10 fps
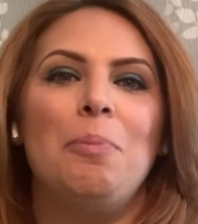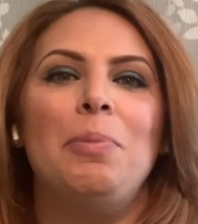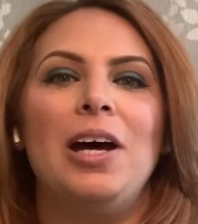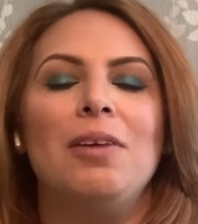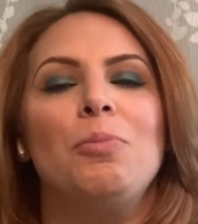
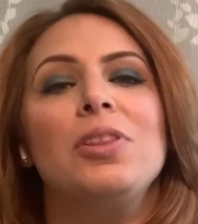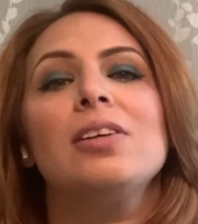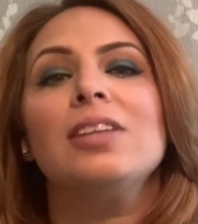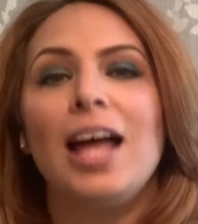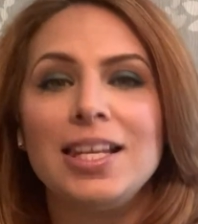But with
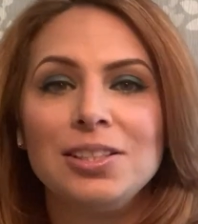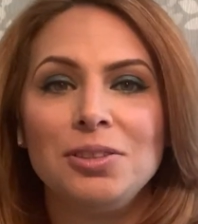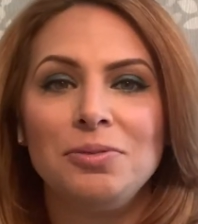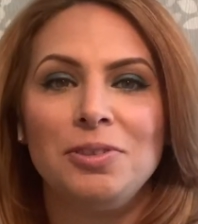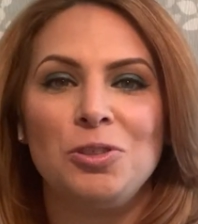
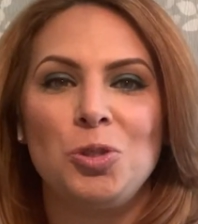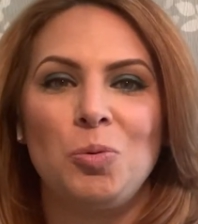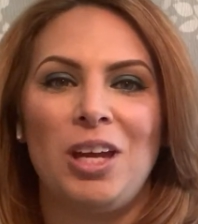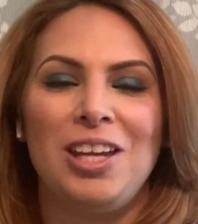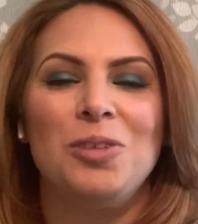classical Feng
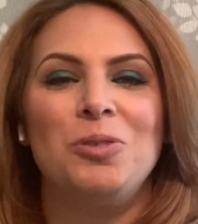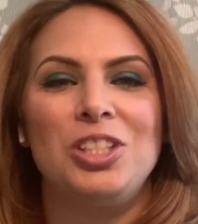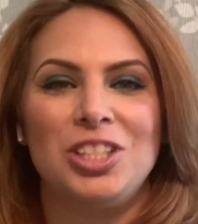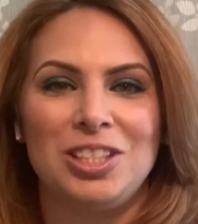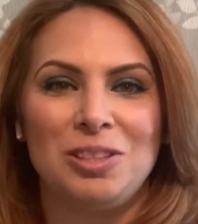Shui,
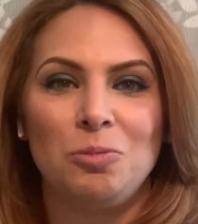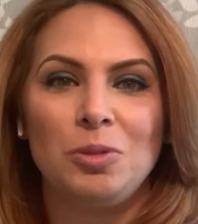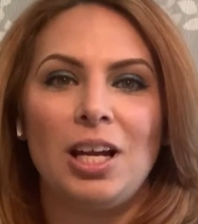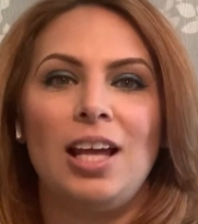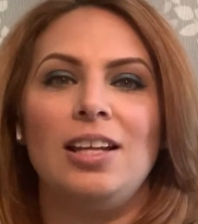which is
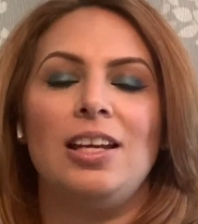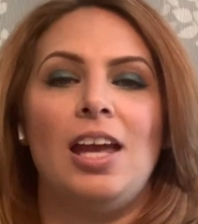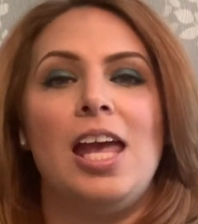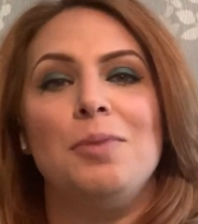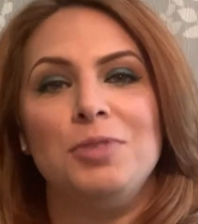what I
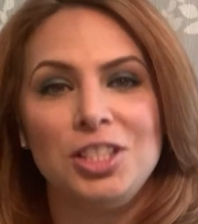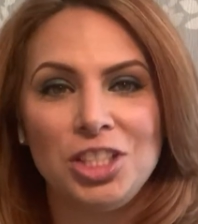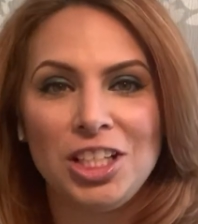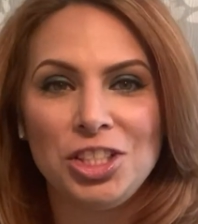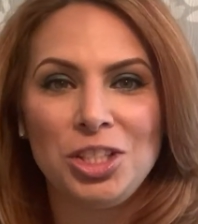aim to
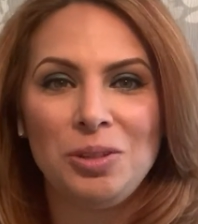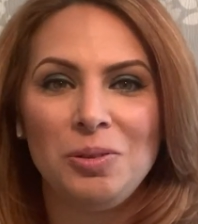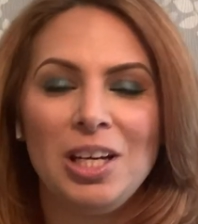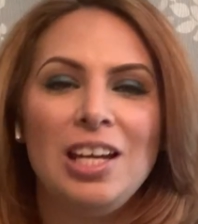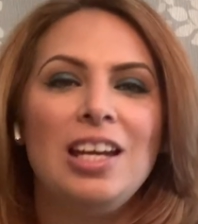teach
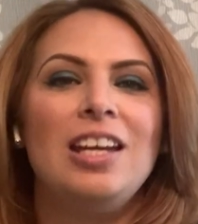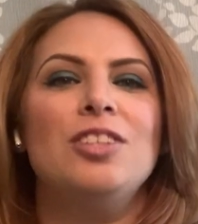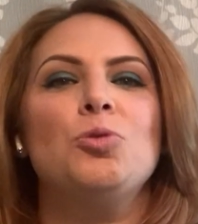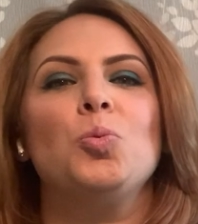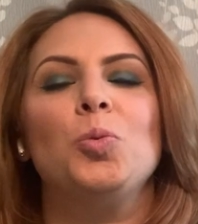you,
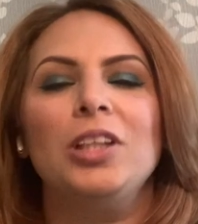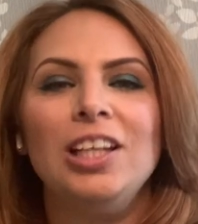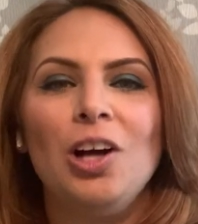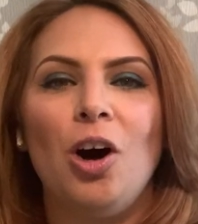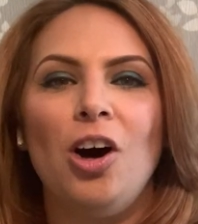it's
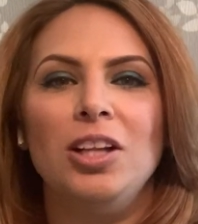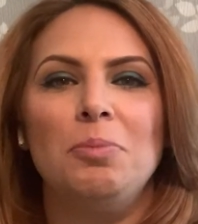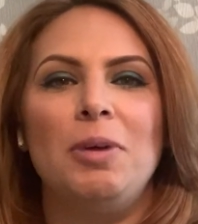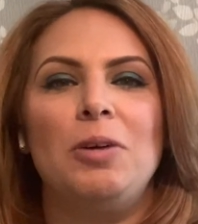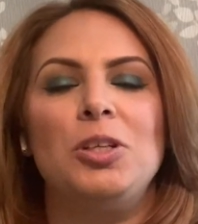really all
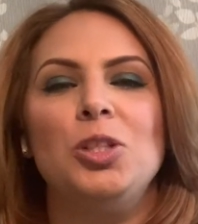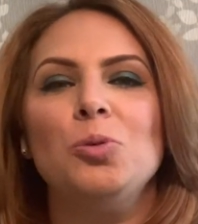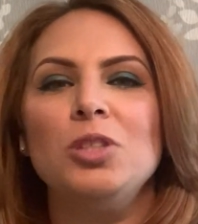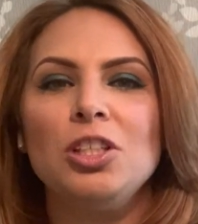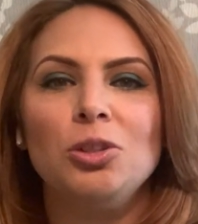about
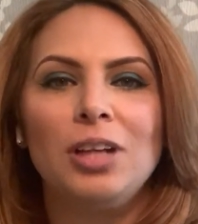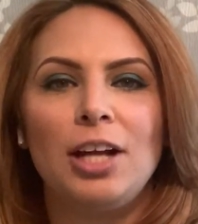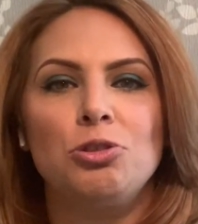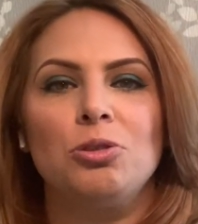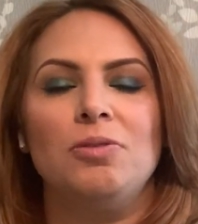using your
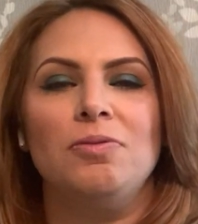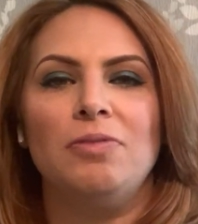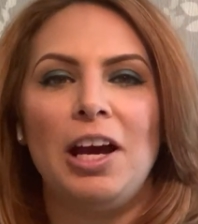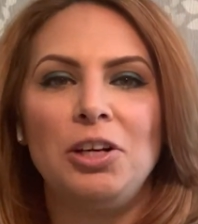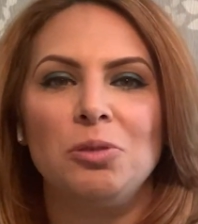natural
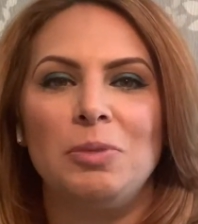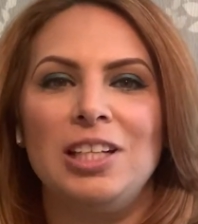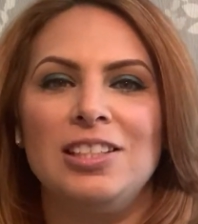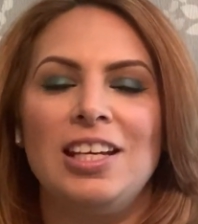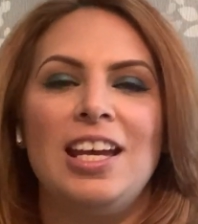
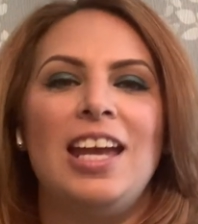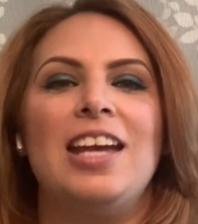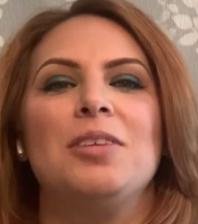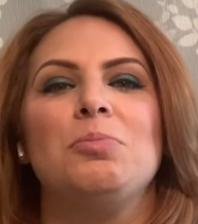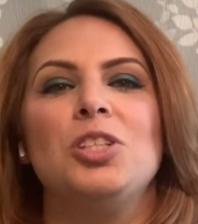environment
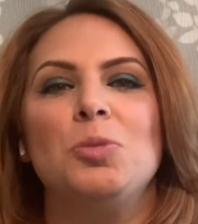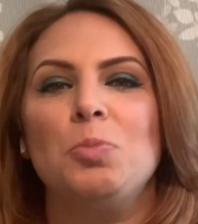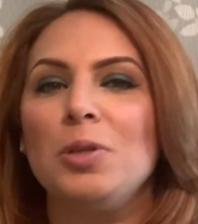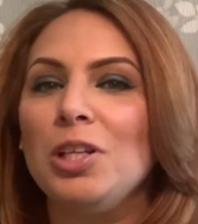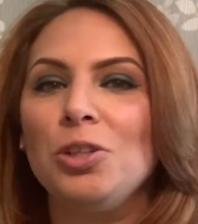and just
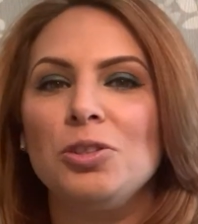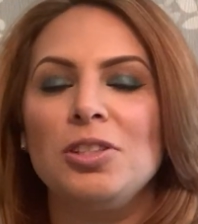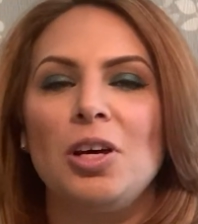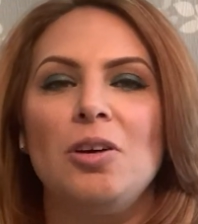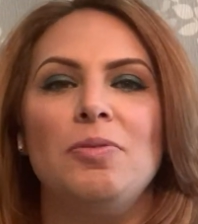putting
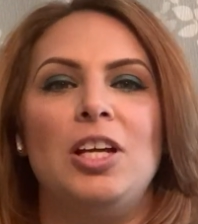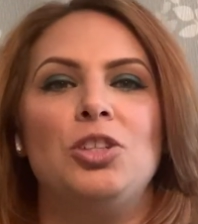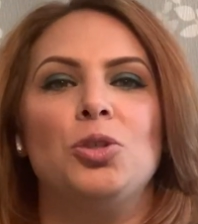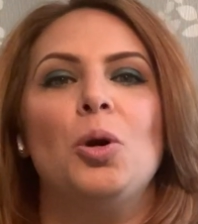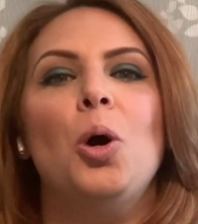yourself and
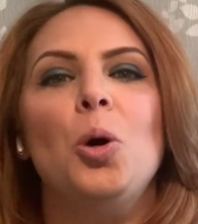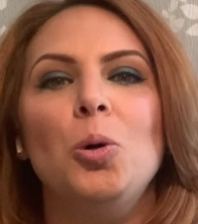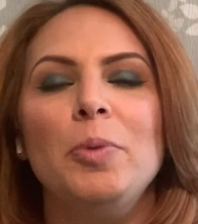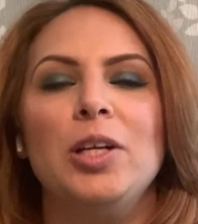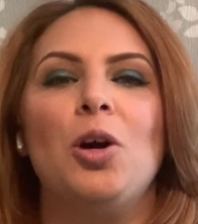your
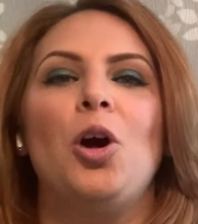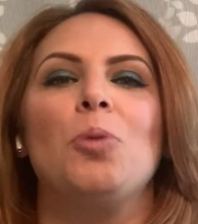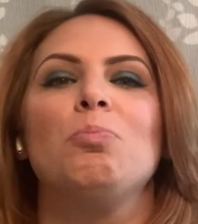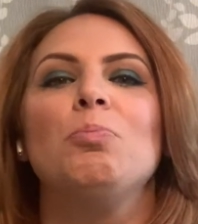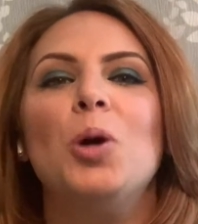home in a
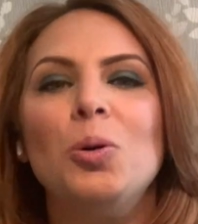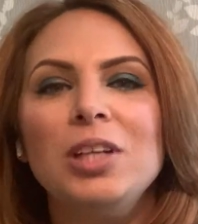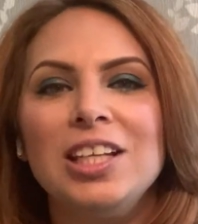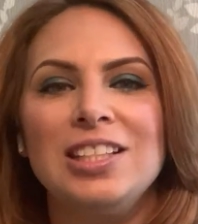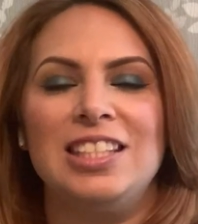
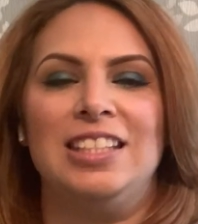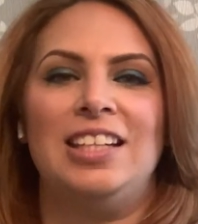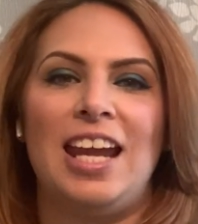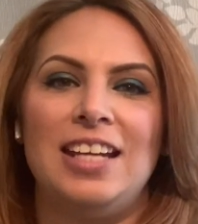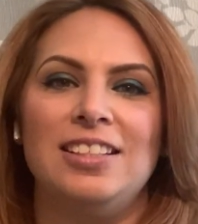harmonious
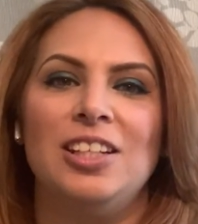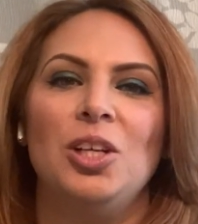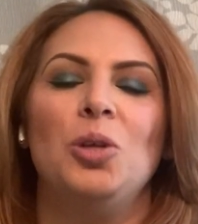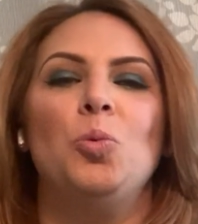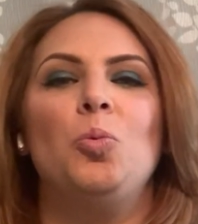state
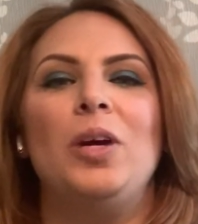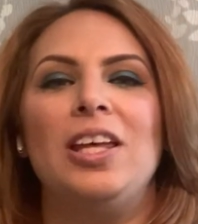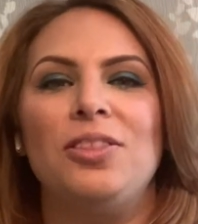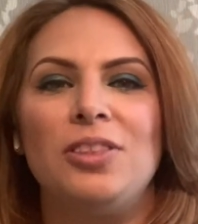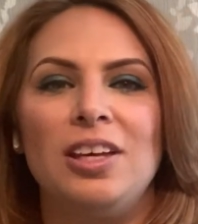
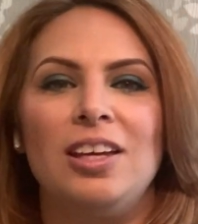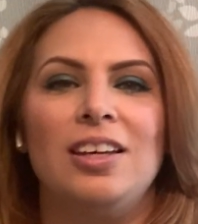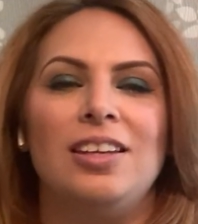with